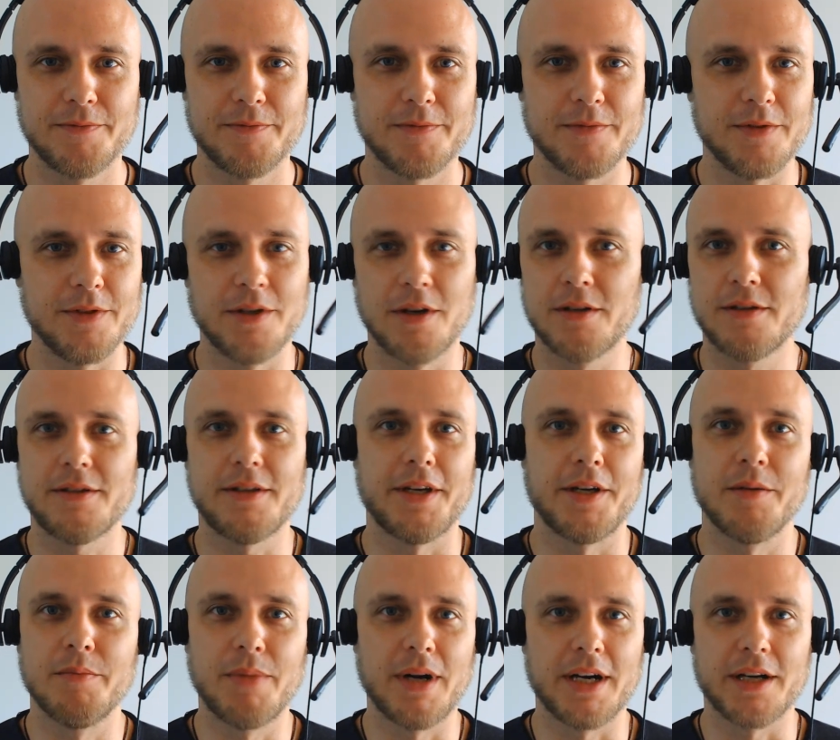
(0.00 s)
not
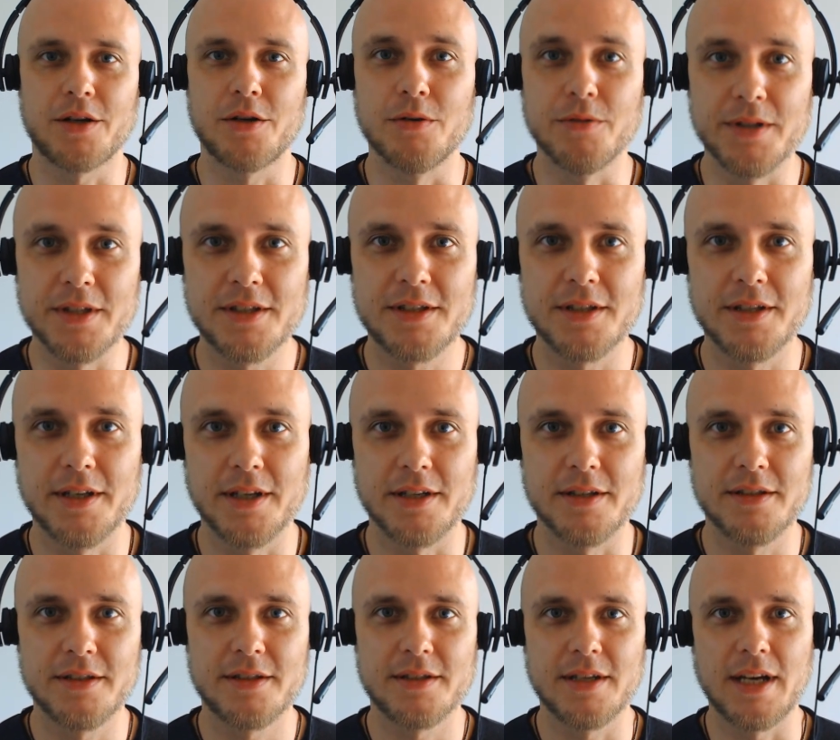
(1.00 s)
there by
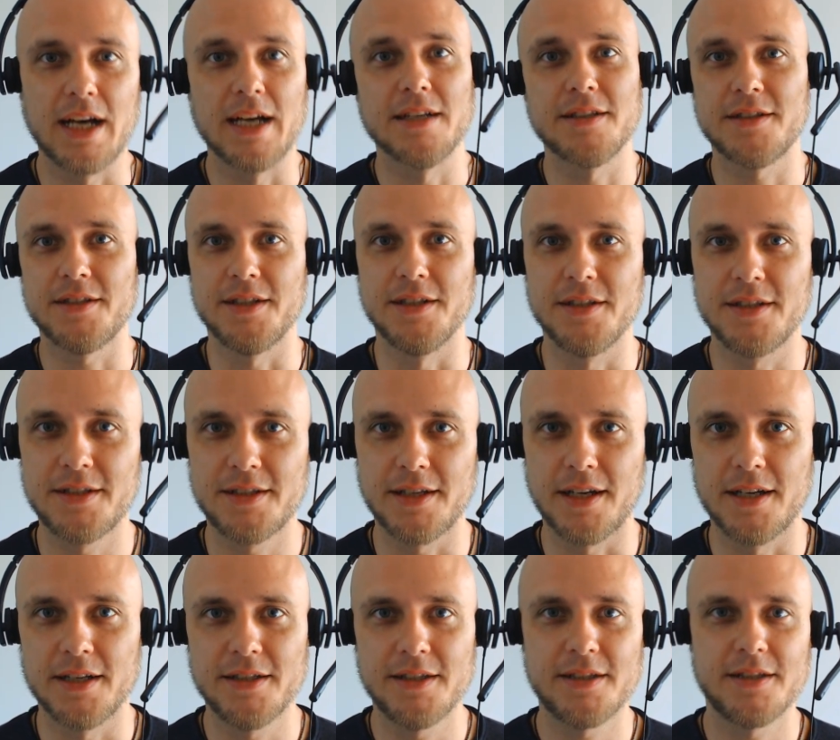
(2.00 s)
coincidence, as he
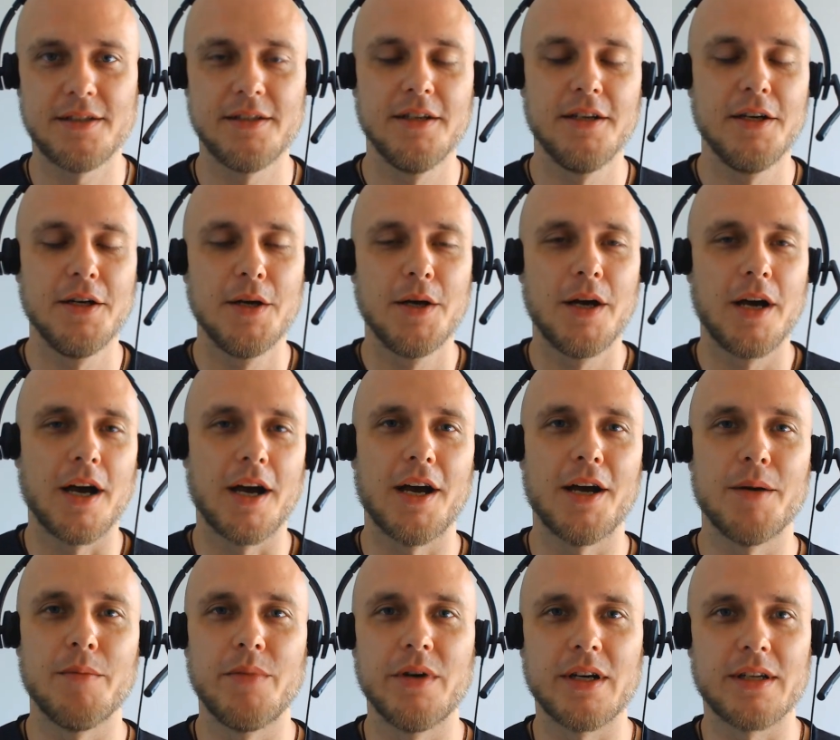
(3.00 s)
says,
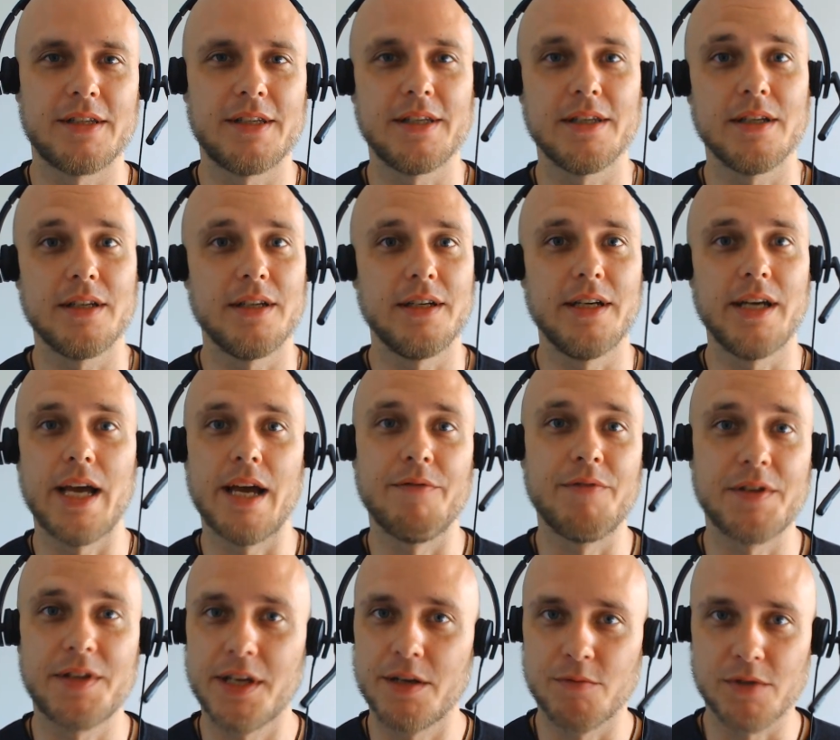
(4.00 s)
but
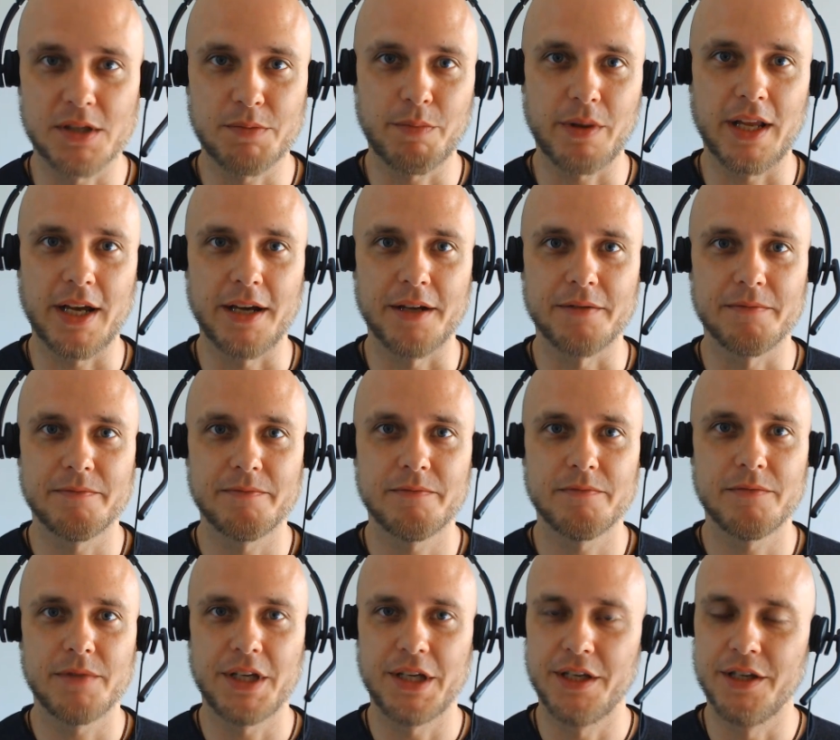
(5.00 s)
everything was planned.
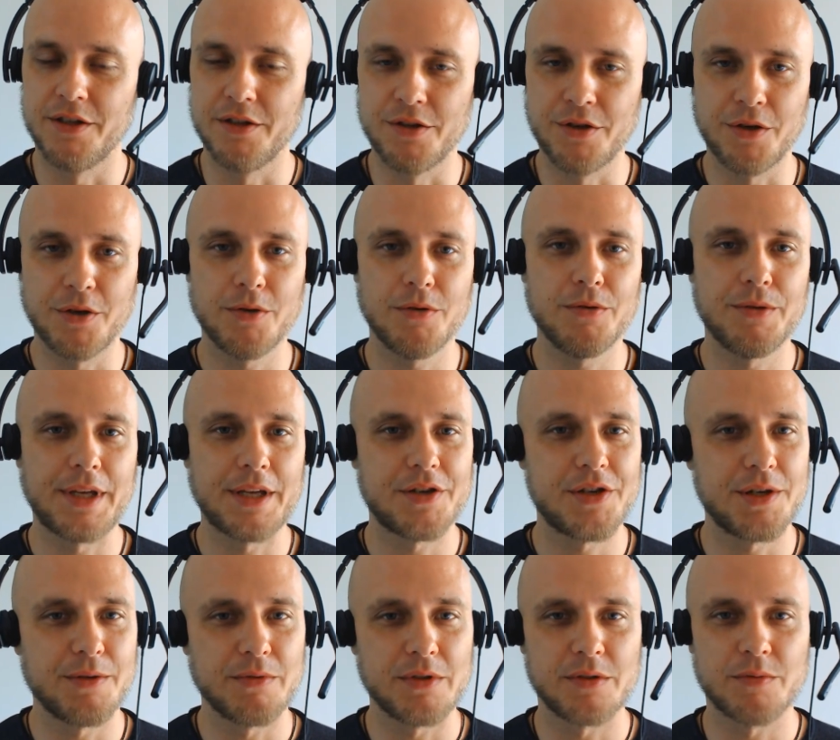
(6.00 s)
He knew that
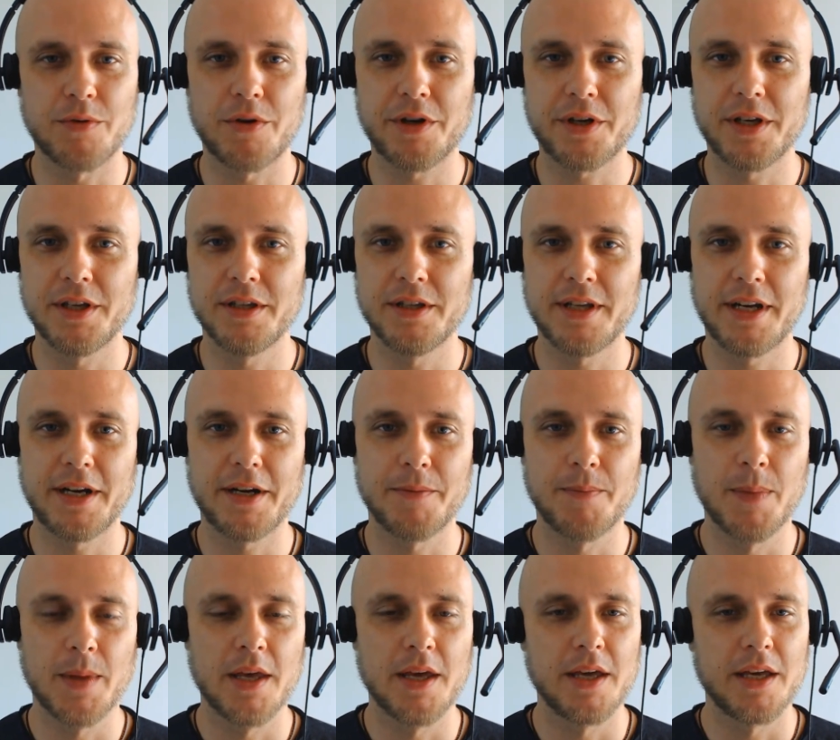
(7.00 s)
she was working there.
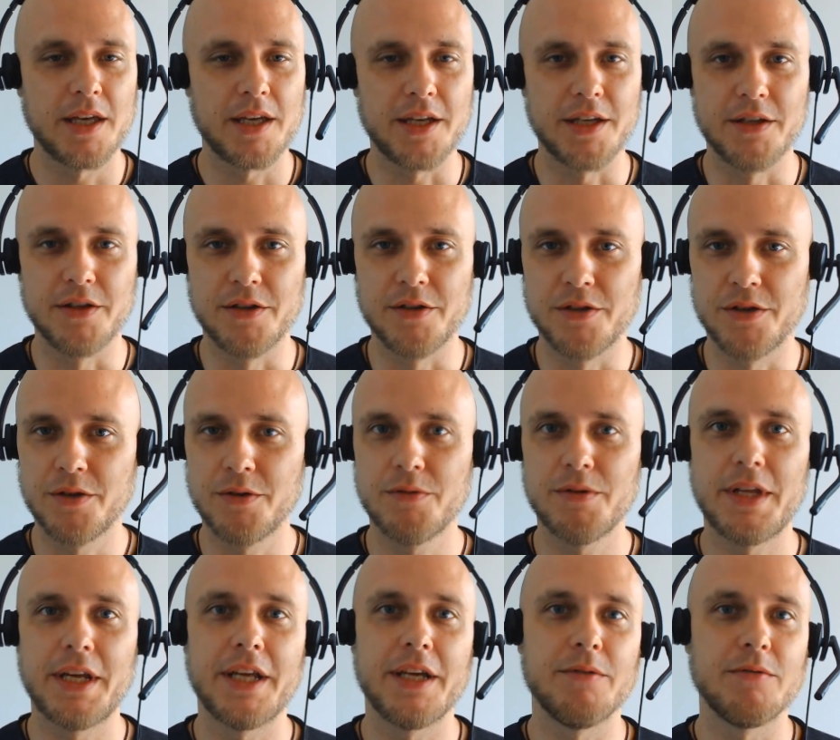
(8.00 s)
He knew
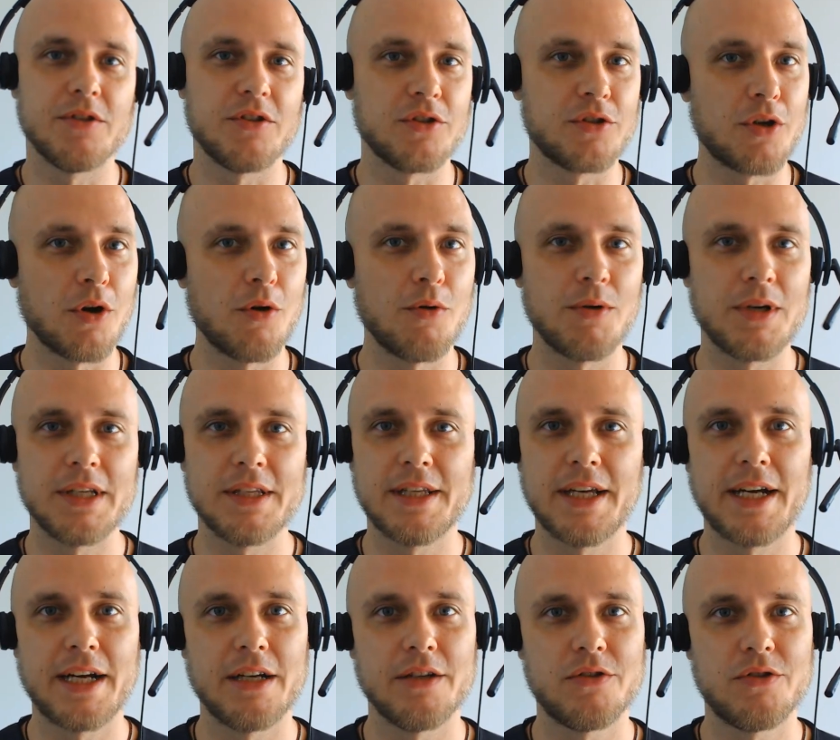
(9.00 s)
that he was going
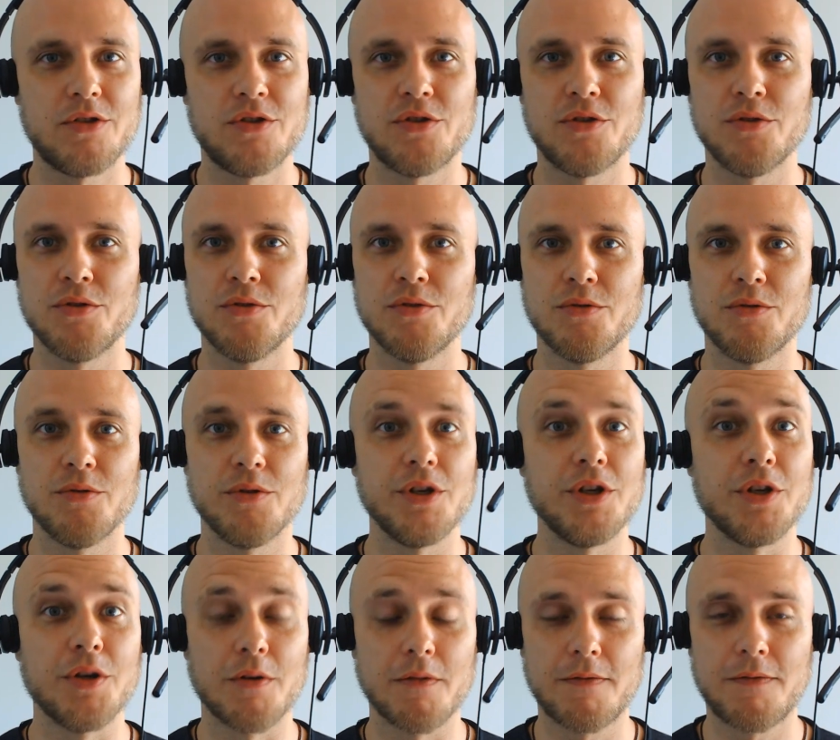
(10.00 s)
there to,
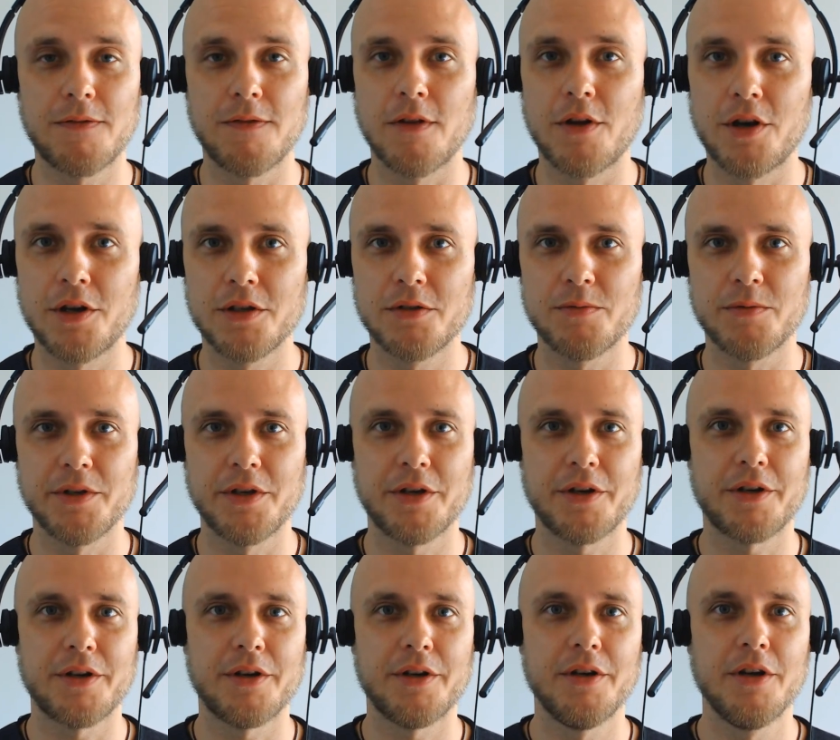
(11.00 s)
you know, flirt with
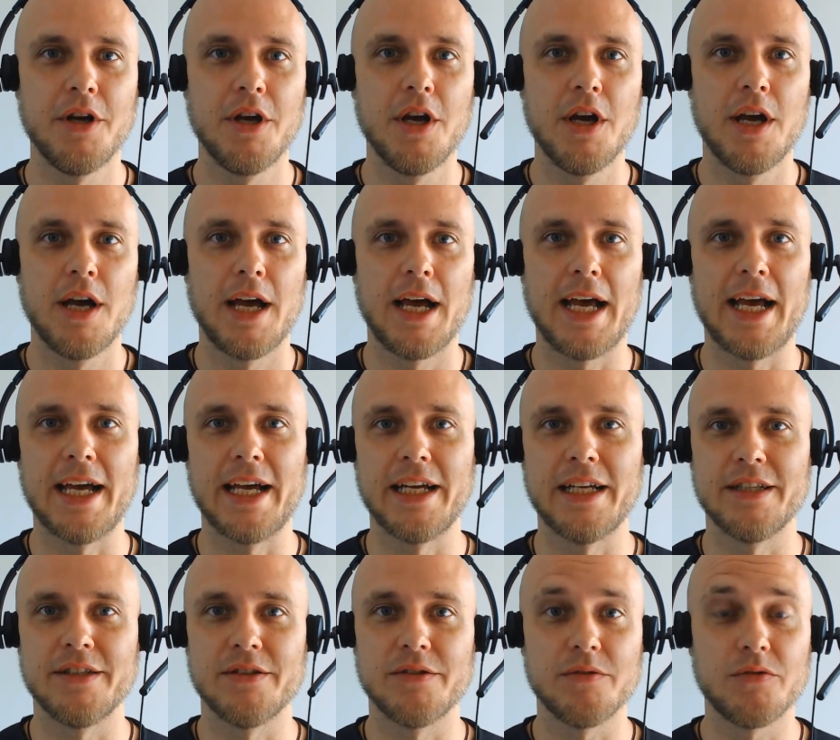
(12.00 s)
her
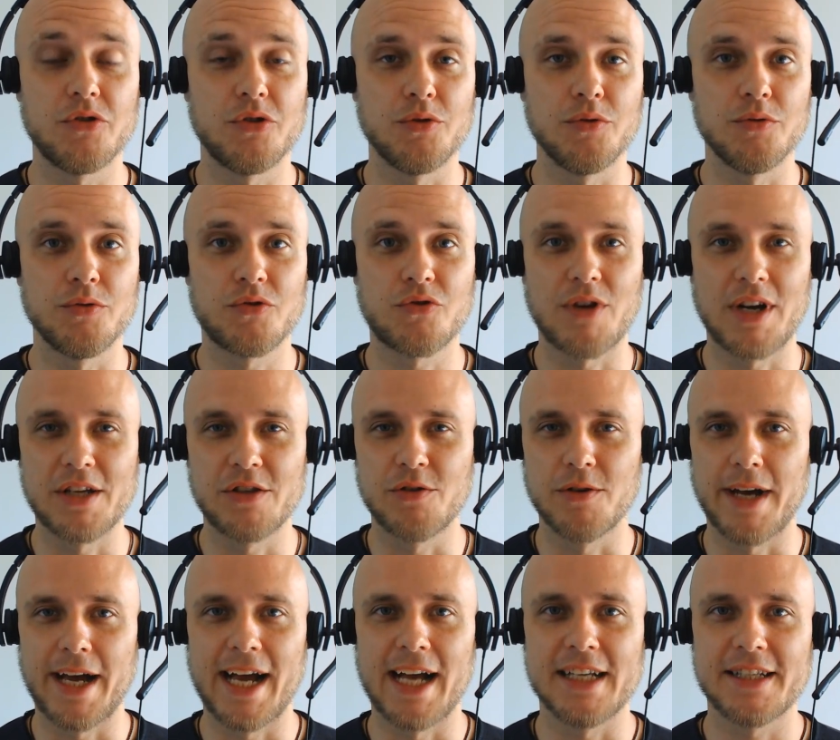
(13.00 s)
and to try to
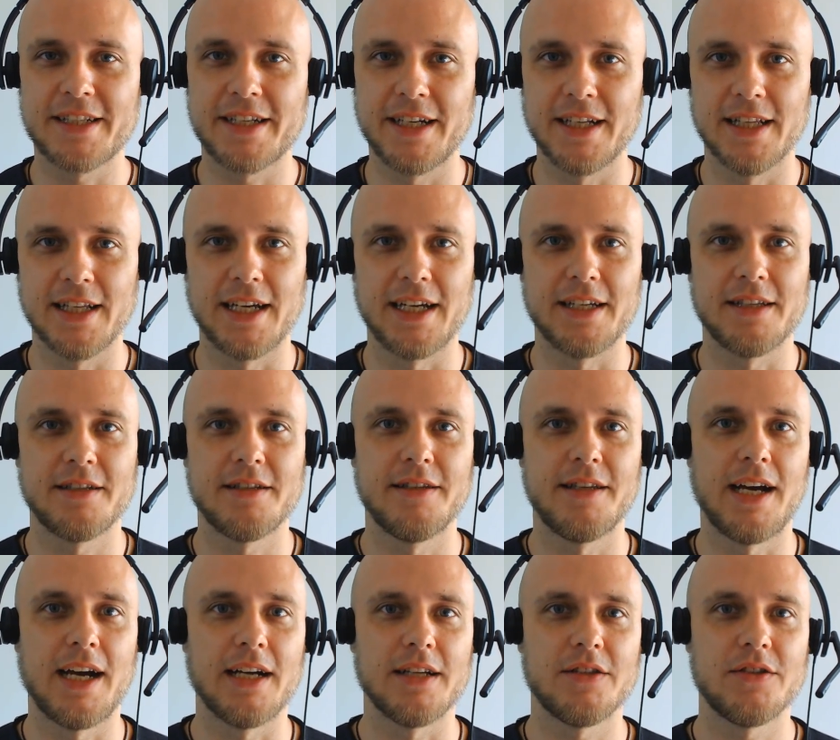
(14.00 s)
escalate
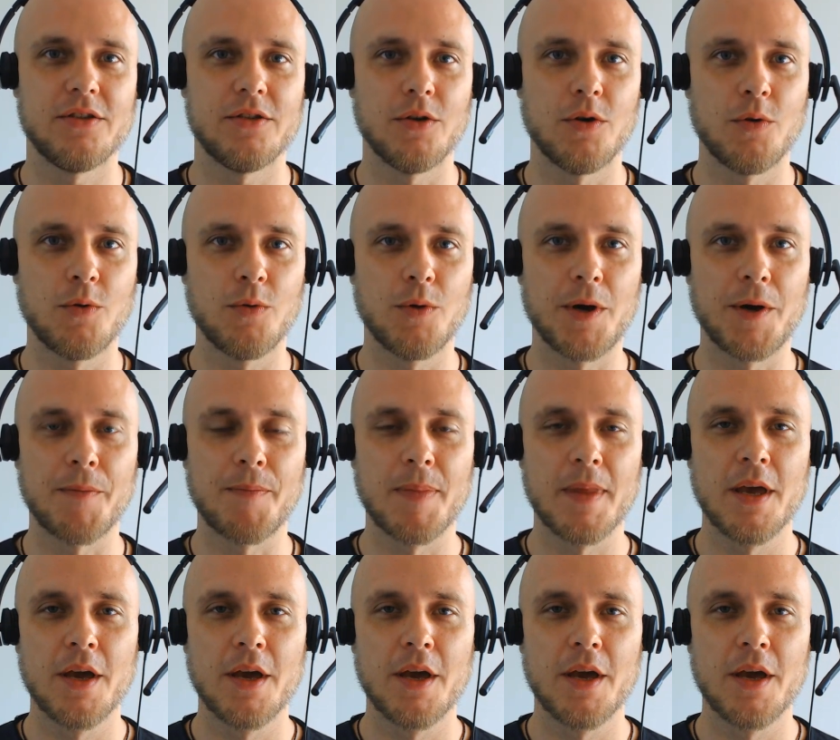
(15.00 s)
that. So